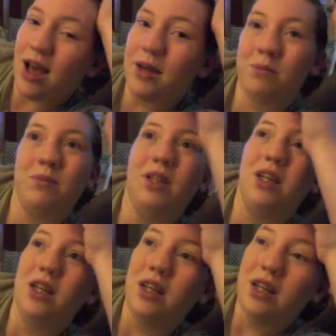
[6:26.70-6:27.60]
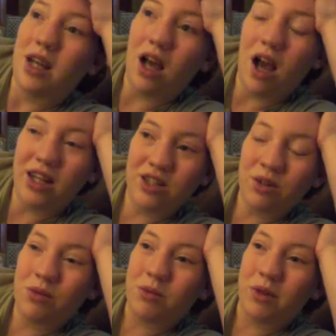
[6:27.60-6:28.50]
I'm I
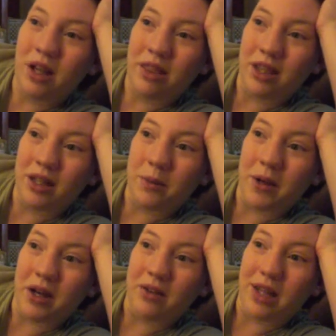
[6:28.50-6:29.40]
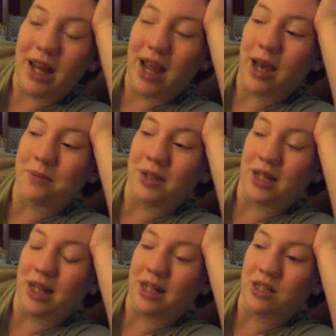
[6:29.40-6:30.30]
don't want to think about that
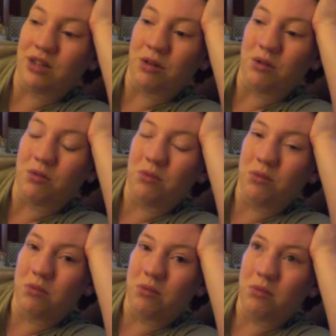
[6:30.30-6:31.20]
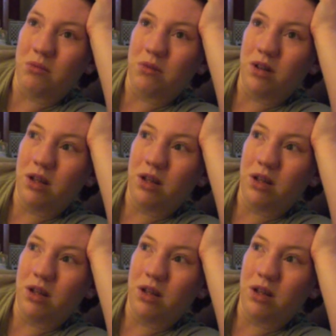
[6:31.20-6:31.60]
happening. I don't. It